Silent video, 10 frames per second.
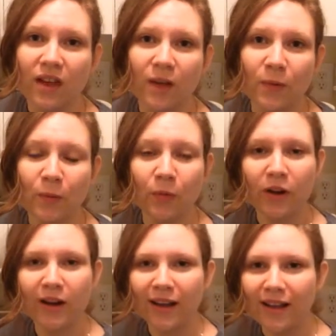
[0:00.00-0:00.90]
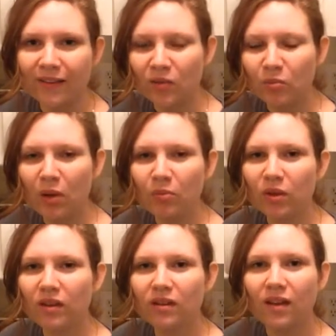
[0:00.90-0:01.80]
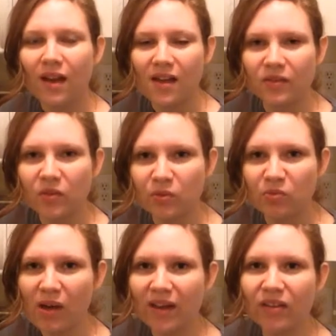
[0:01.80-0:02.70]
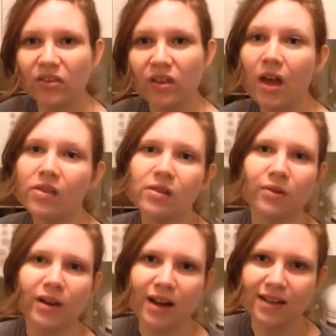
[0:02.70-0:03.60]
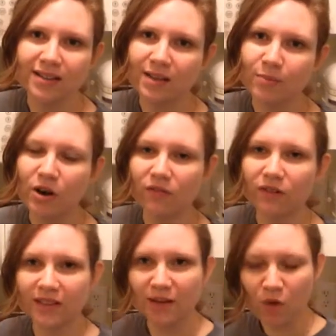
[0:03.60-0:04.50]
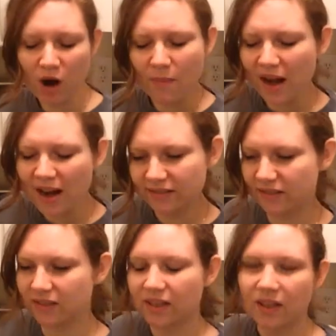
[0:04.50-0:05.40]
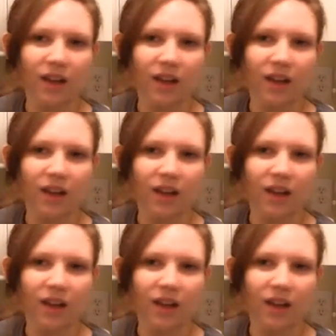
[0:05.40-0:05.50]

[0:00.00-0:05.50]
and then we're going to add some pumpkin and some spice, and then we're going to simmer it for 10 more minutes.